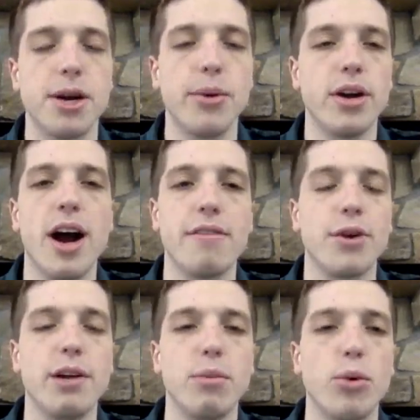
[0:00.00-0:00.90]
So we are
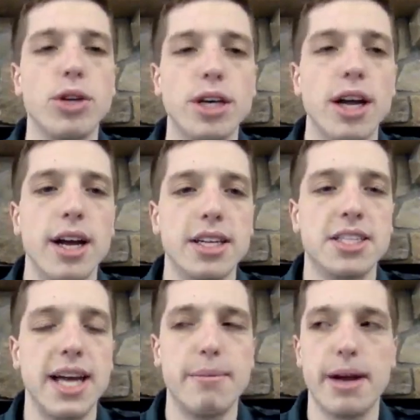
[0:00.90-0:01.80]
offering more
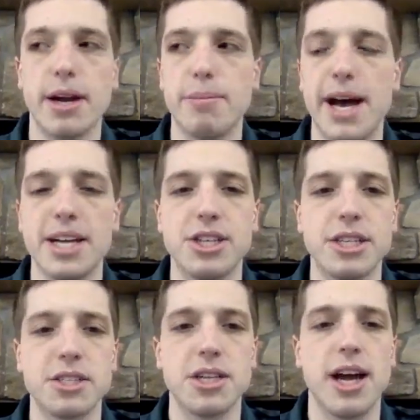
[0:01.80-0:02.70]
STEM merit badges,